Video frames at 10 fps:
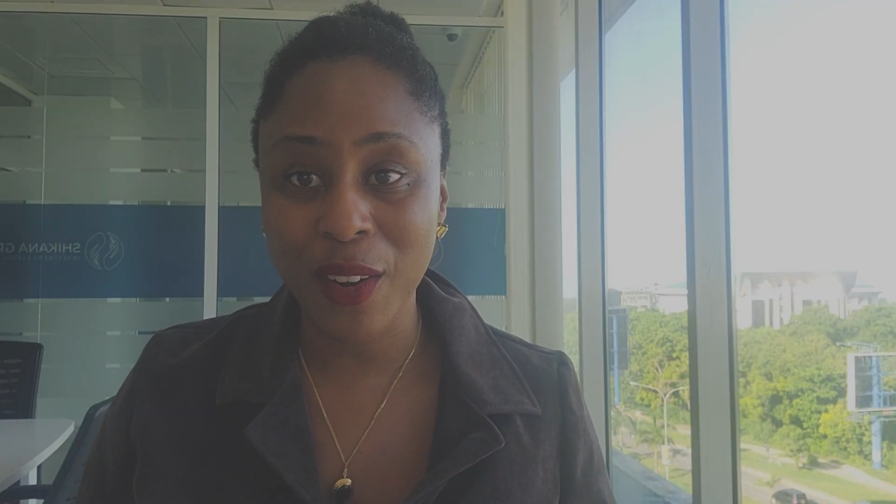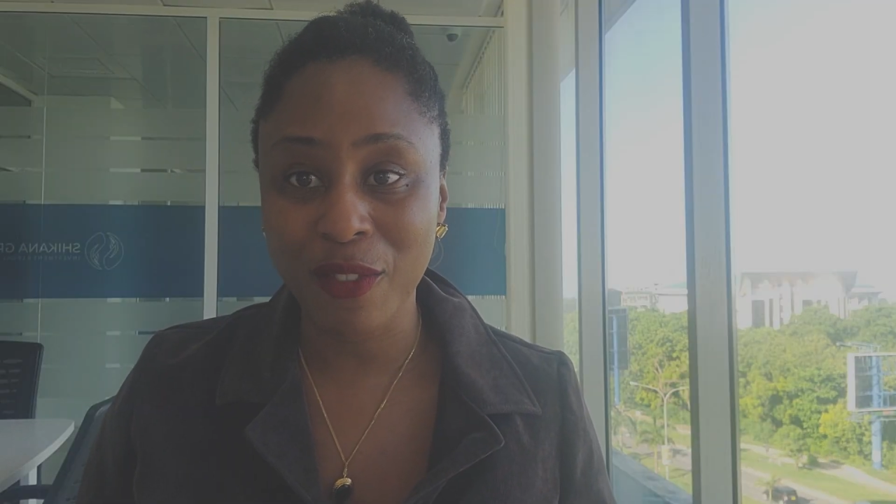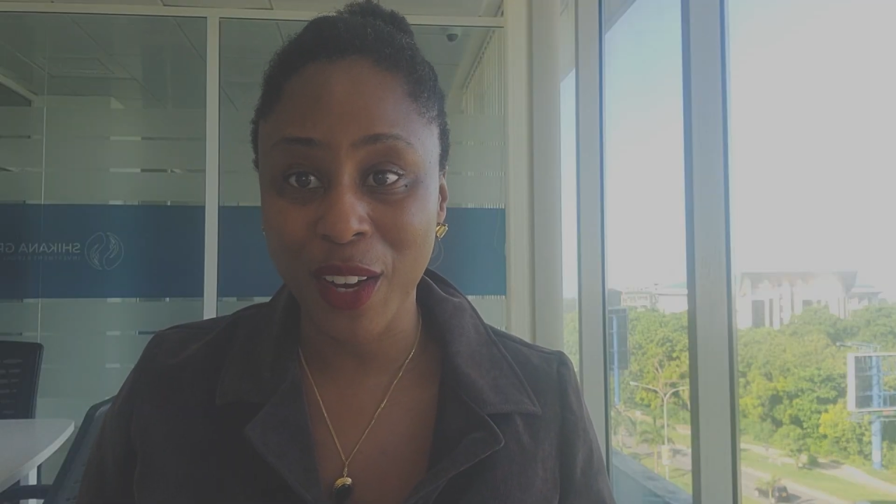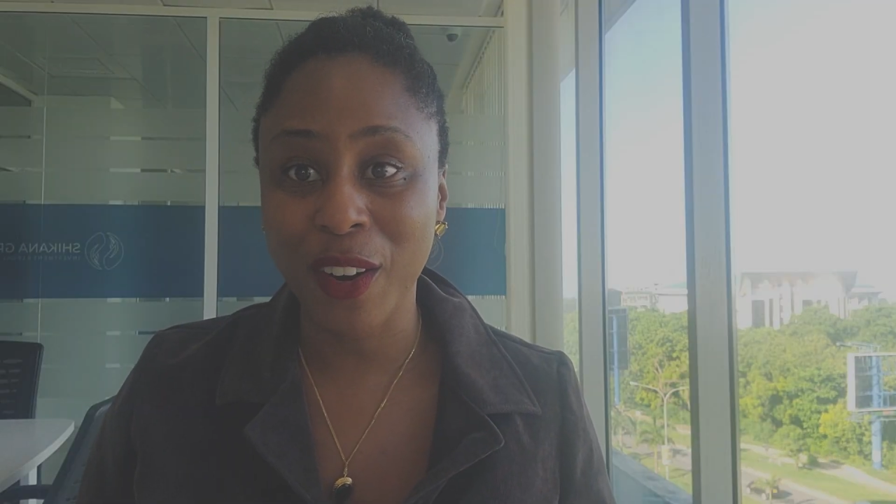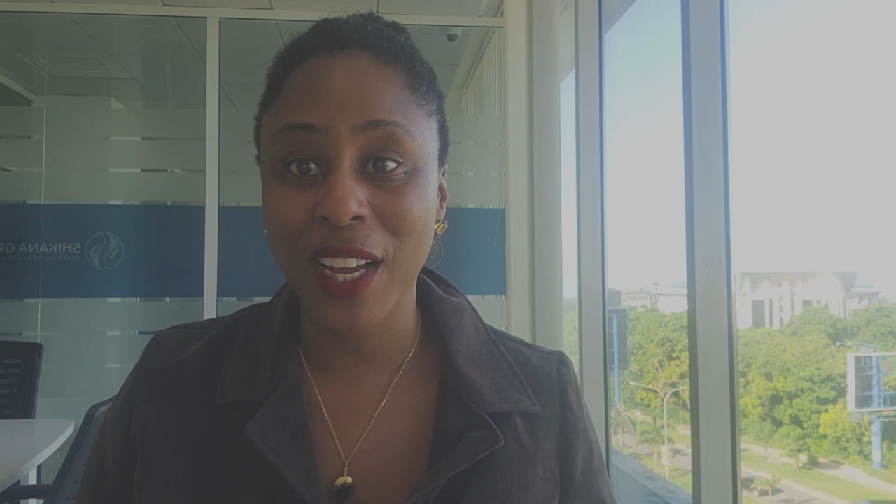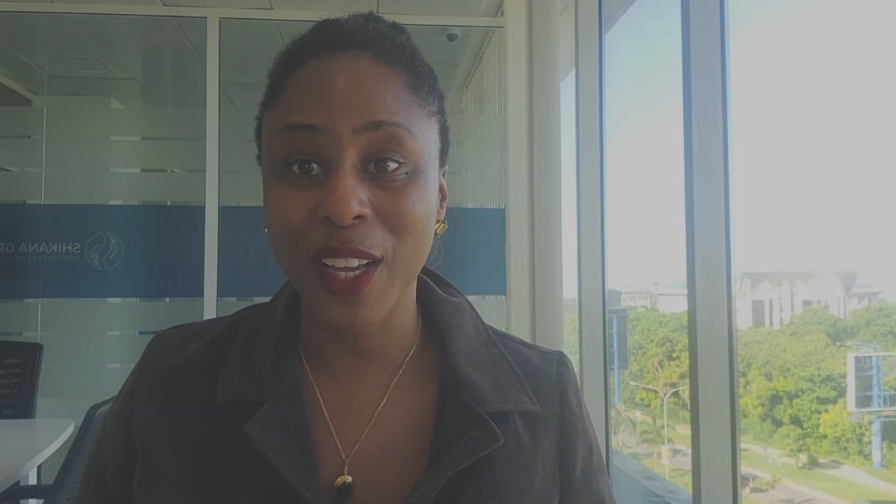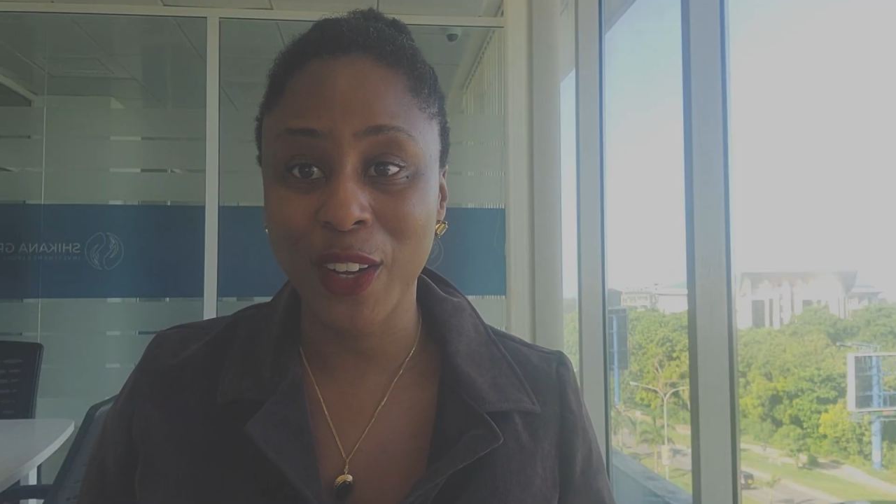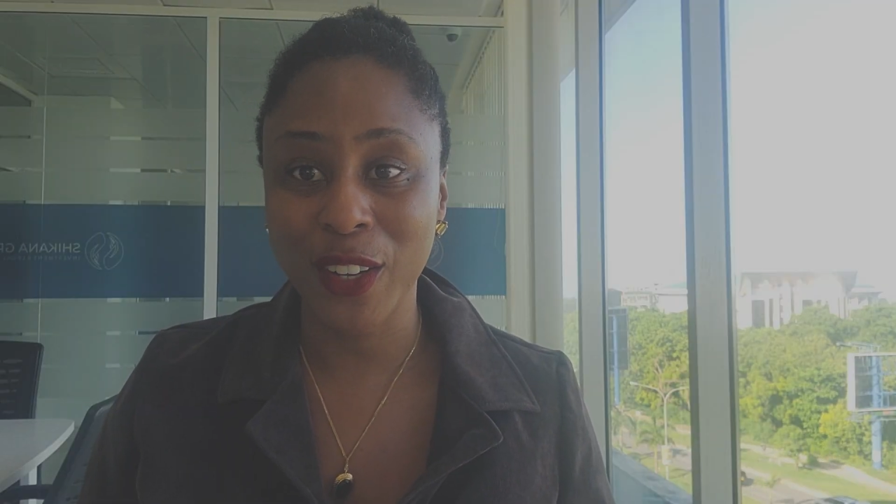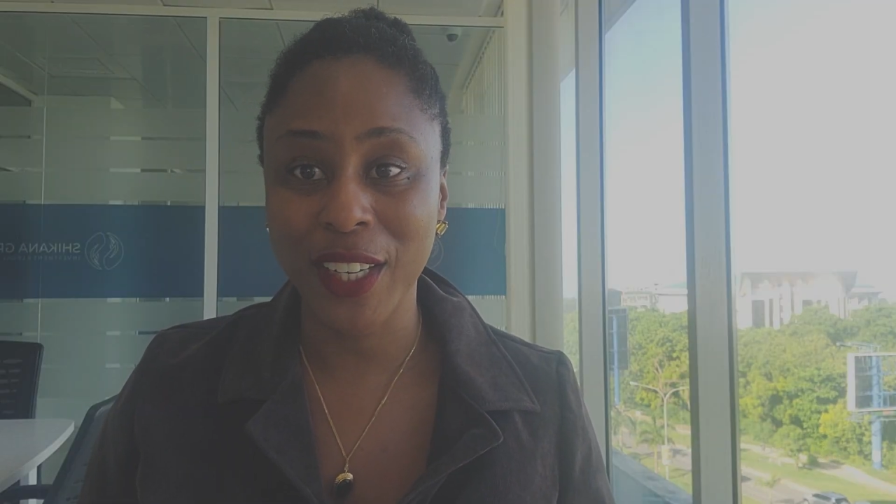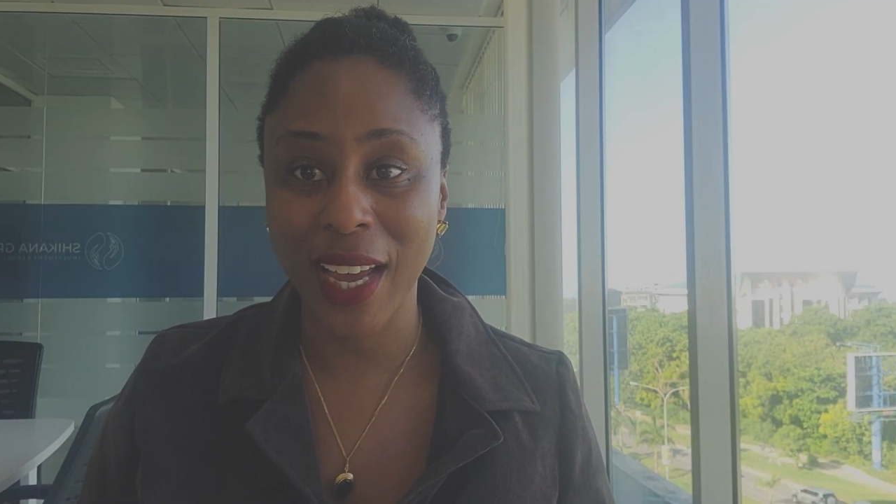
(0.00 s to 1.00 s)
very
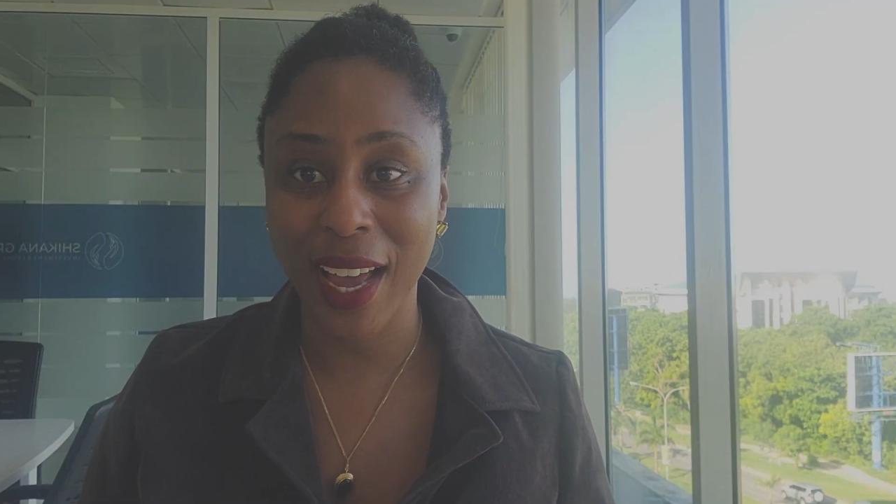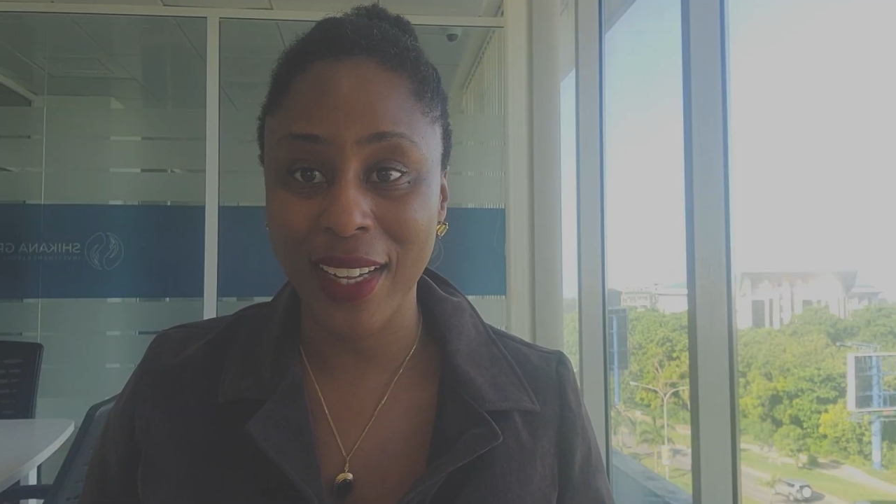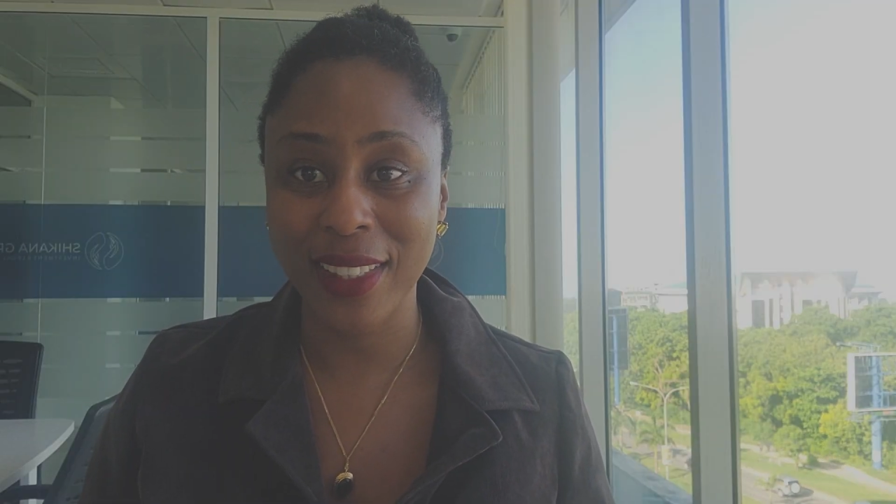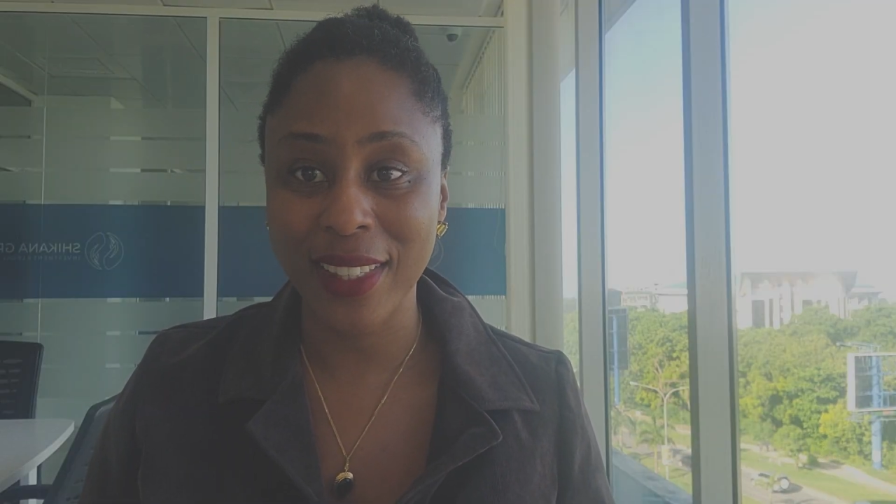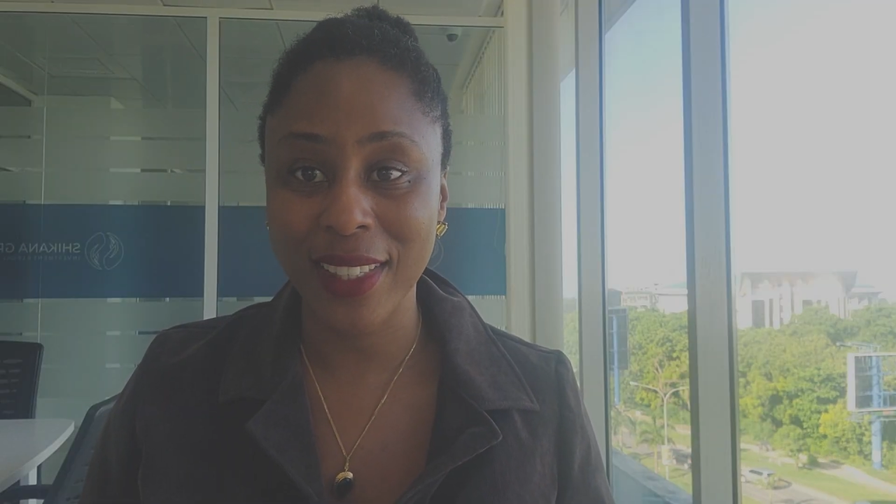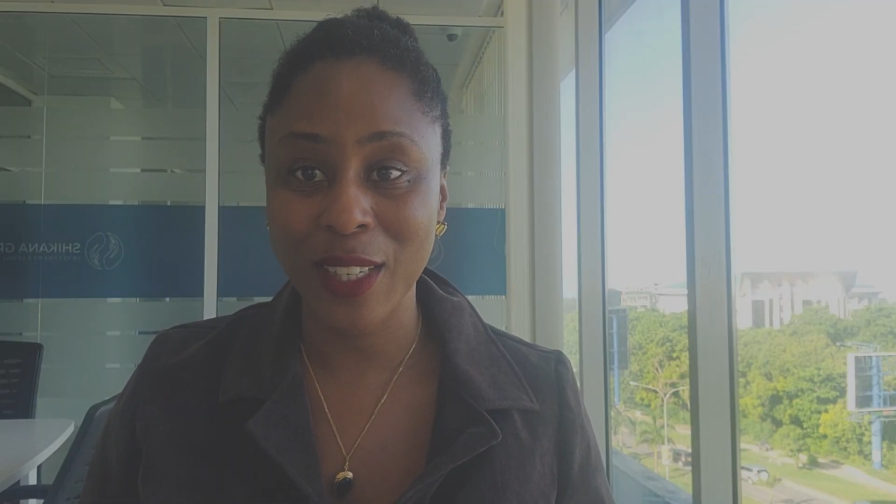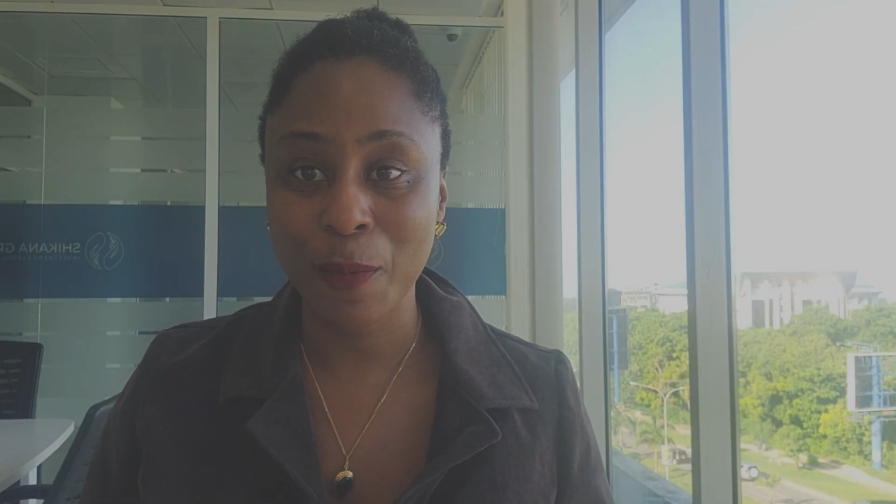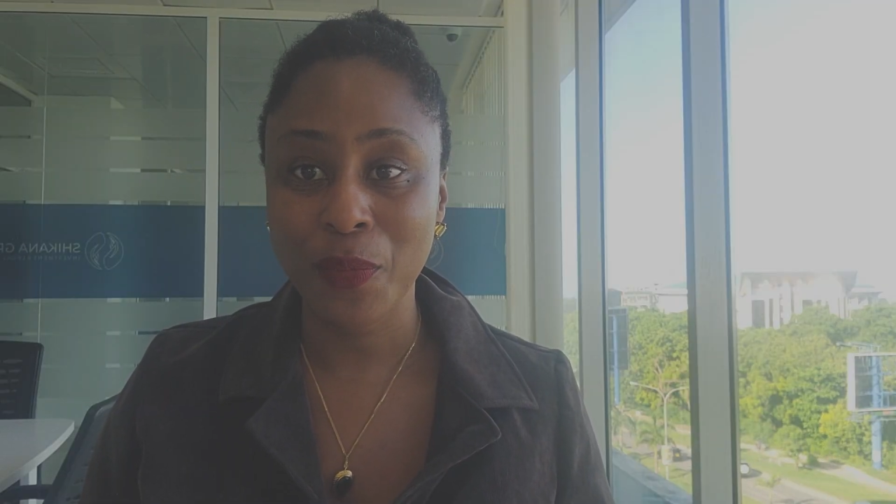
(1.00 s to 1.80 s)
good hands.